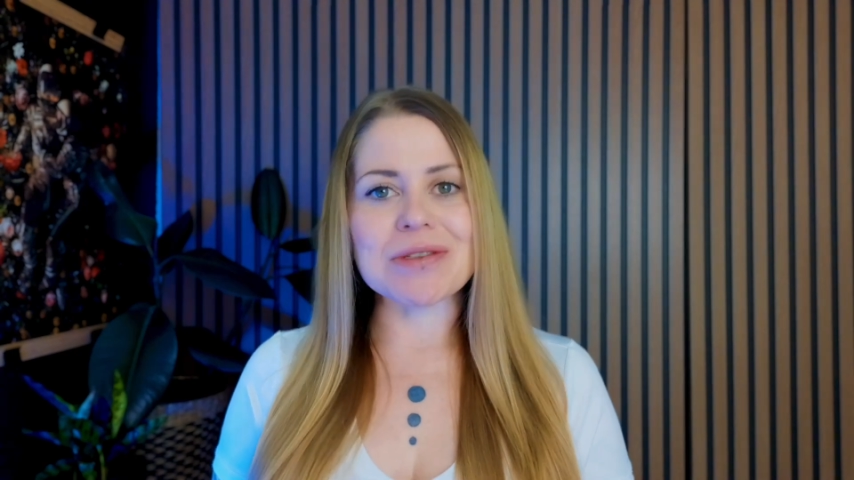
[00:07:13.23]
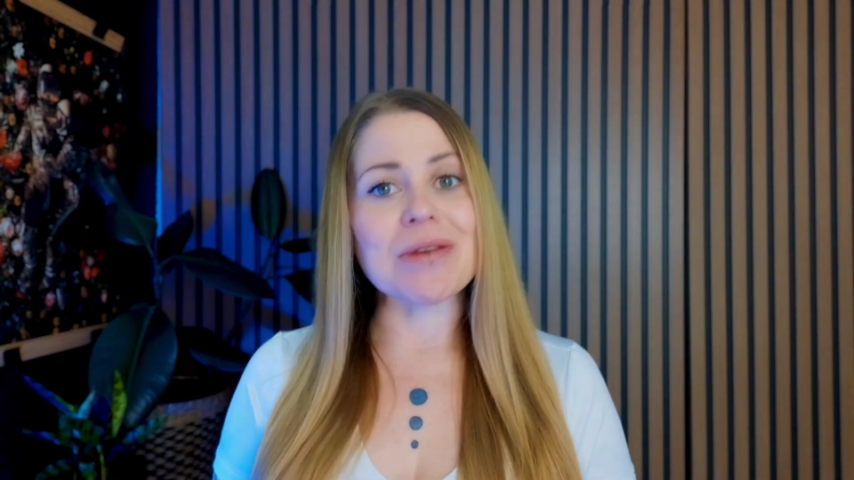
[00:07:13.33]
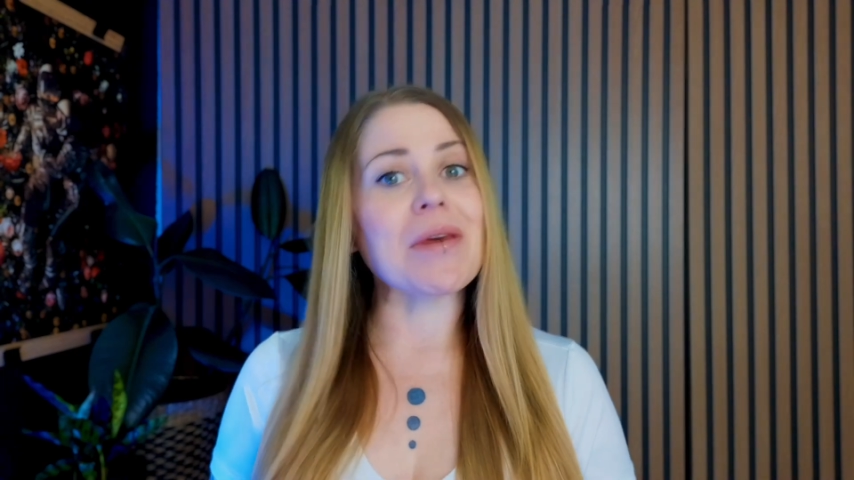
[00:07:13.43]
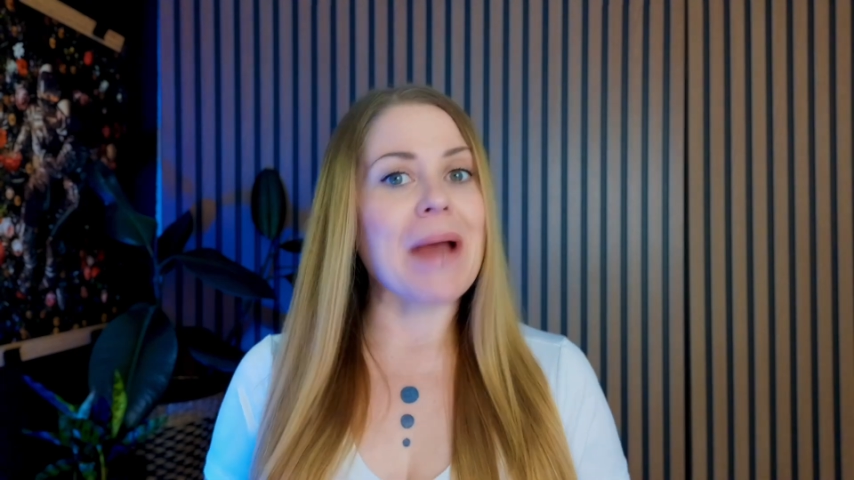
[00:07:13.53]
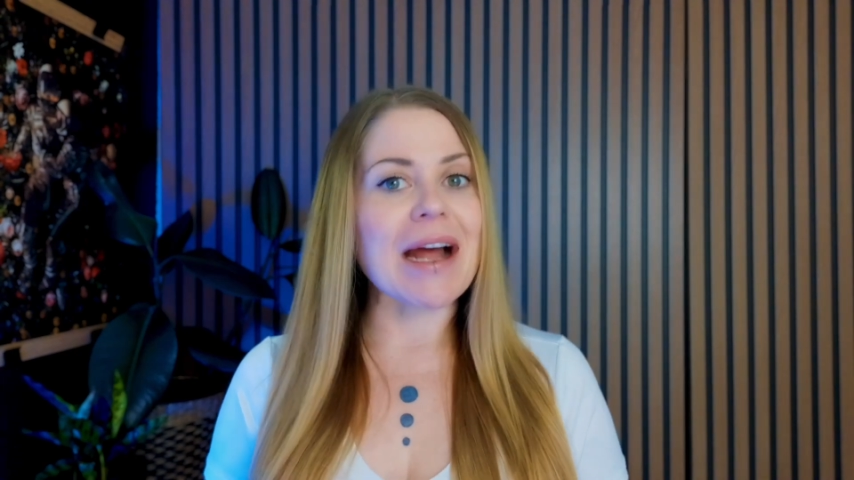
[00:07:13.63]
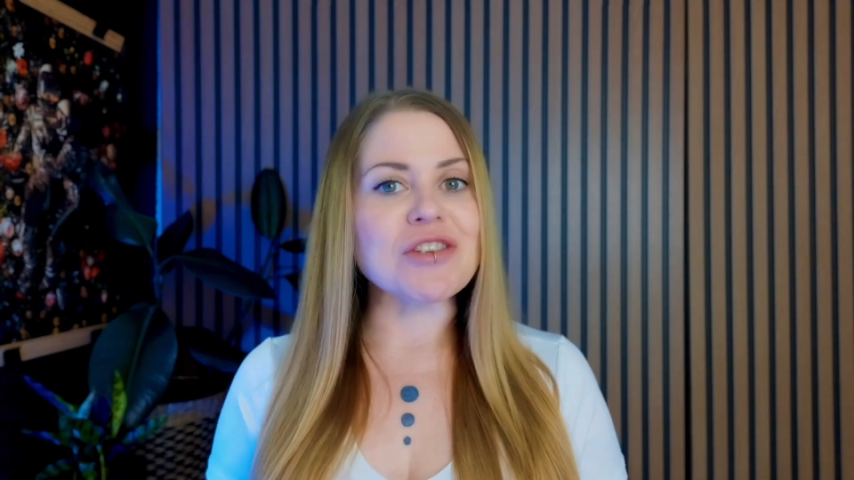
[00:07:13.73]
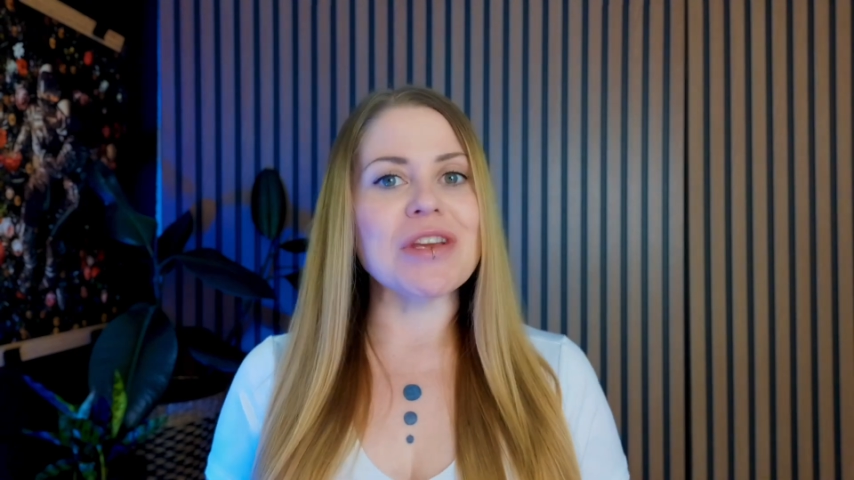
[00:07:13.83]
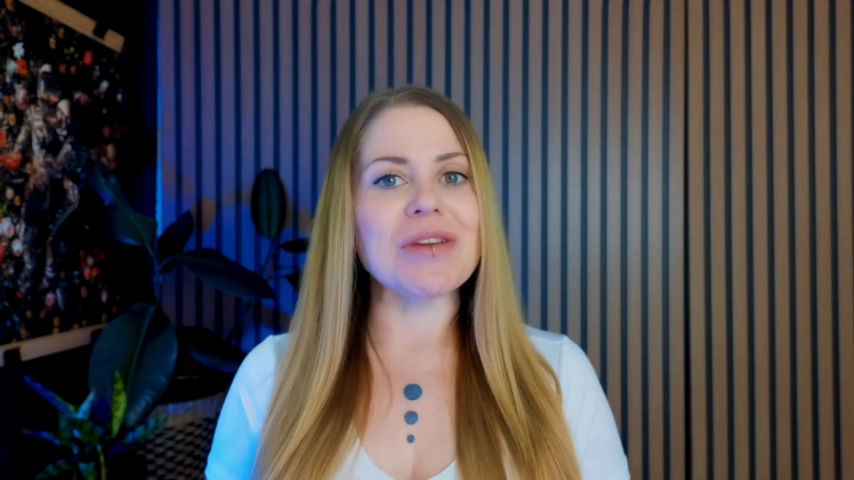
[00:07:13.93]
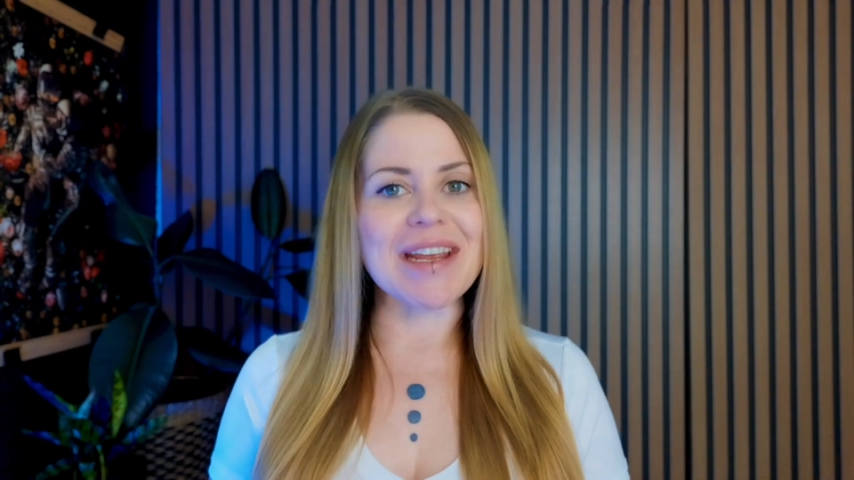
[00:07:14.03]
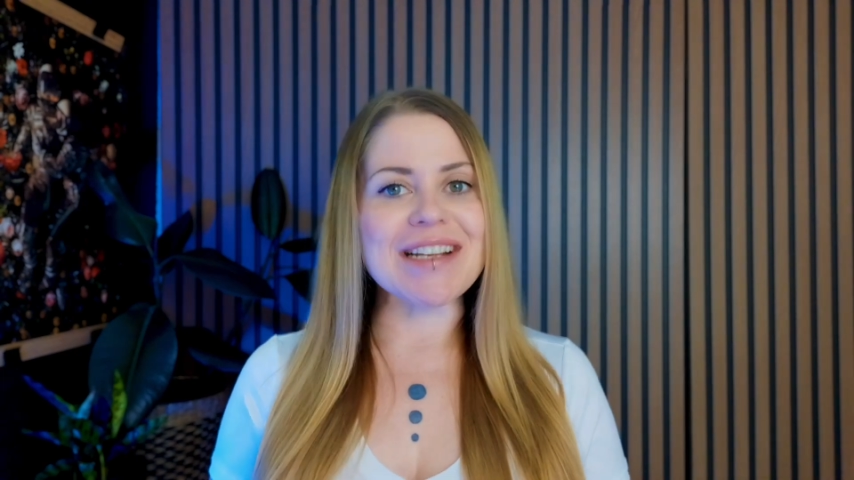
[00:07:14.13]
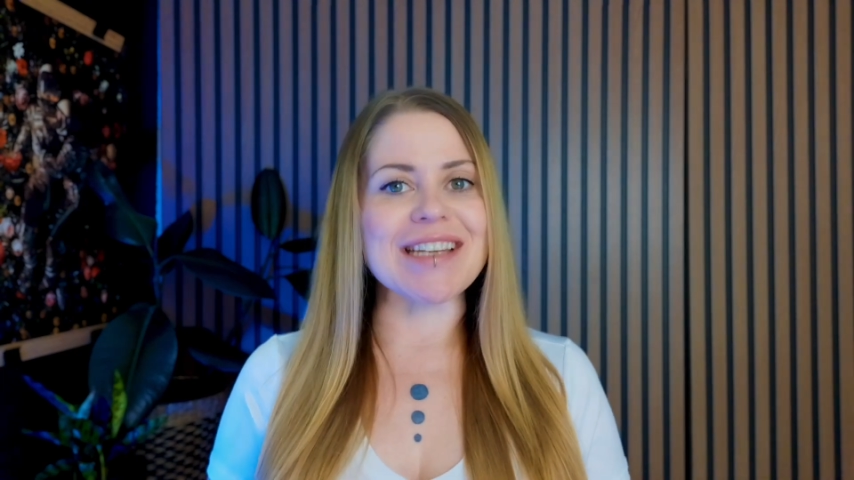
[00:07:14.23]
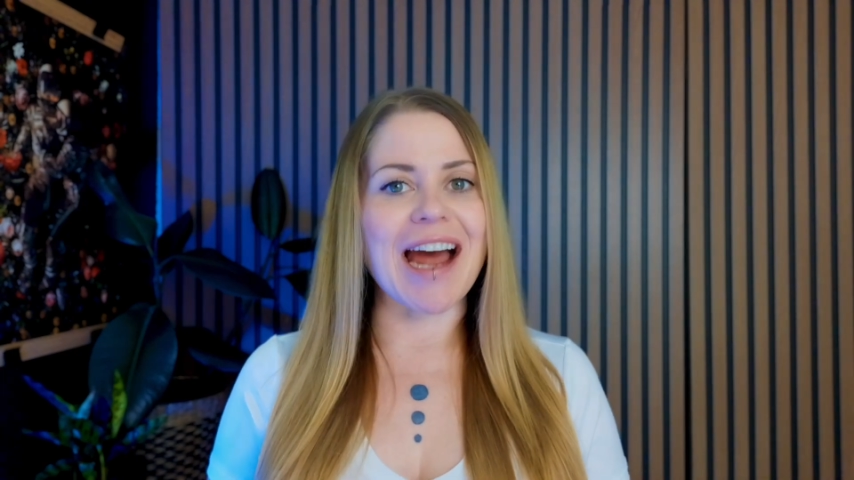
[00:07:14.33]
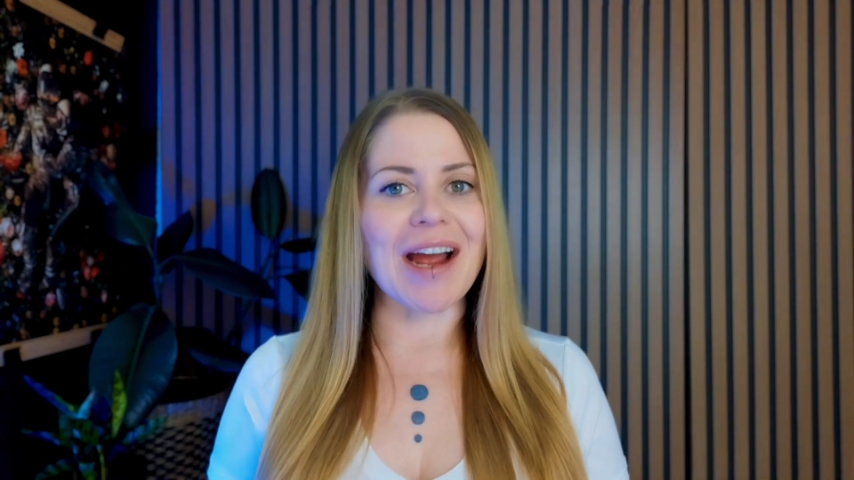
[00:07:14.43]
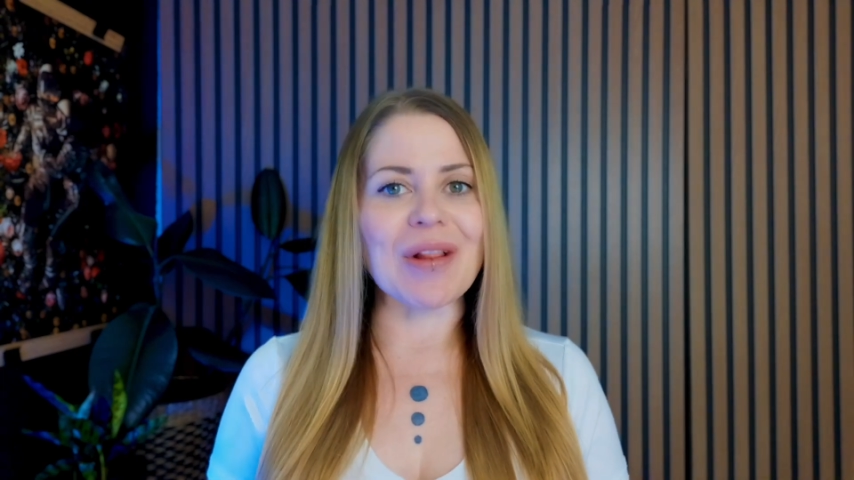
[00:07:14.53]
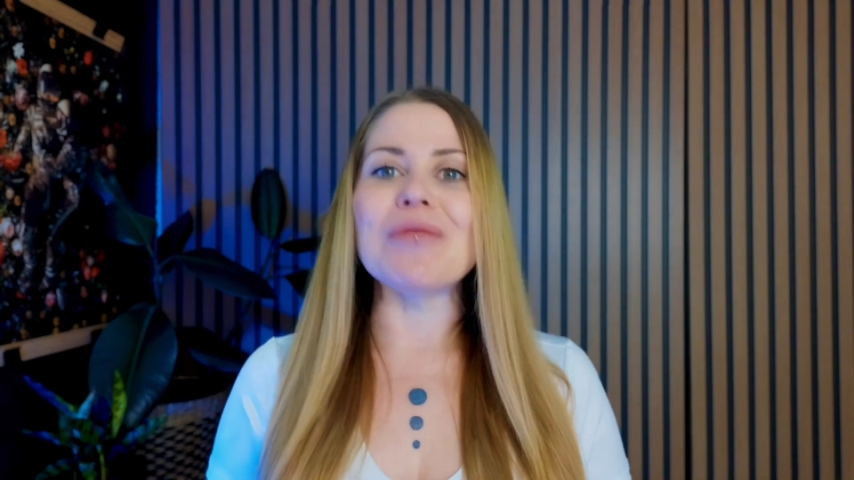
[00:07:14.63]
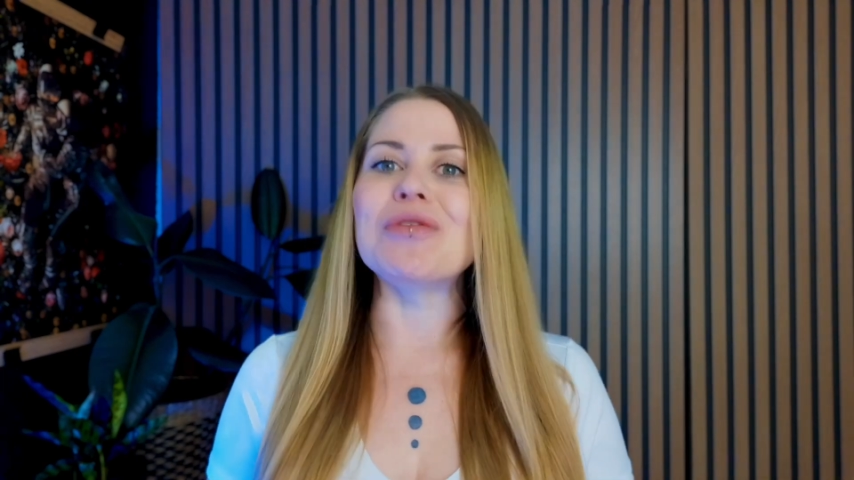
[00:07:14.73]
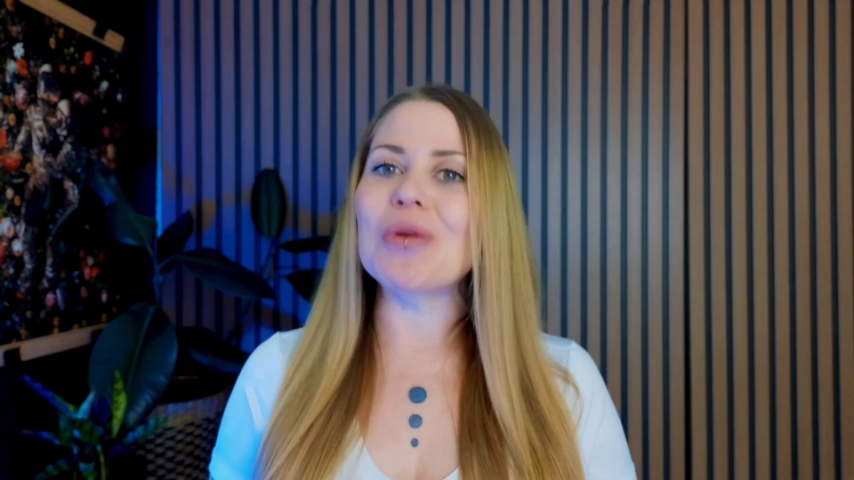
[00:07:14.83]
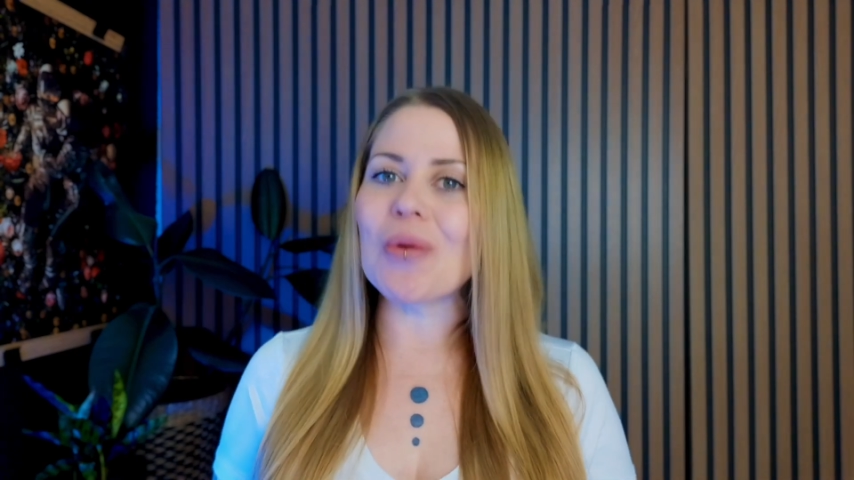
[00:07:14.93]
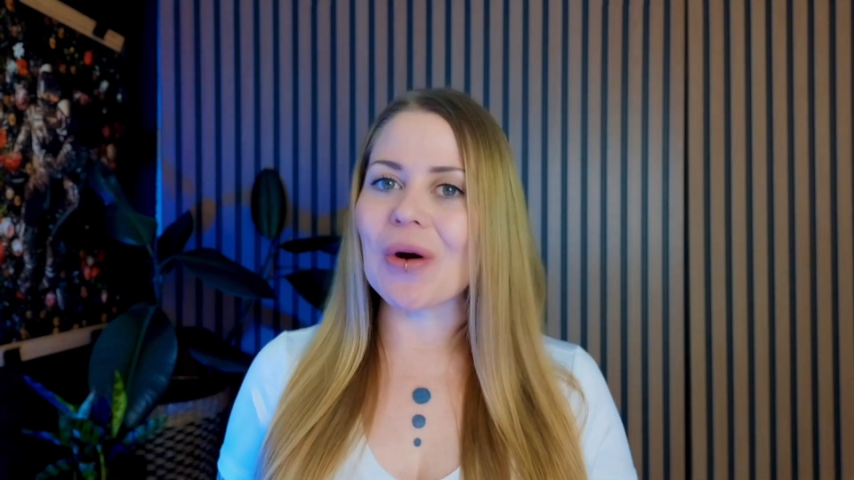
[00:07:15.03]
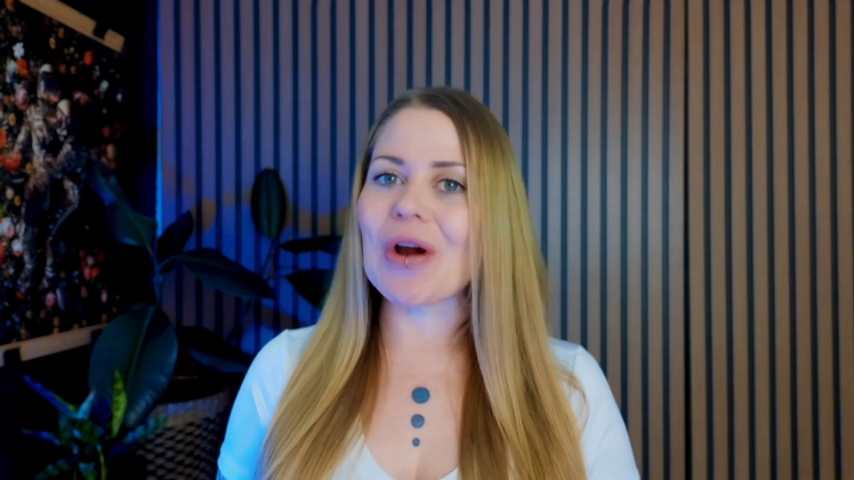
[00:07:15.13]
so they match the unique style of
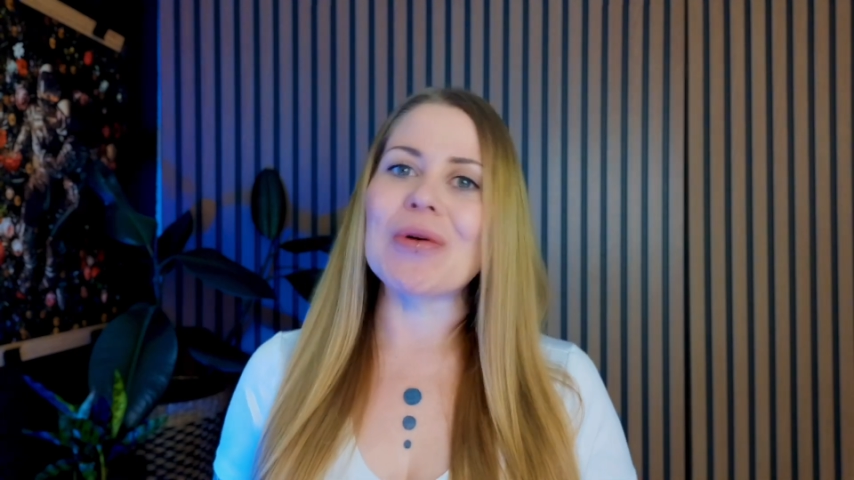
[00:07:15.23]
your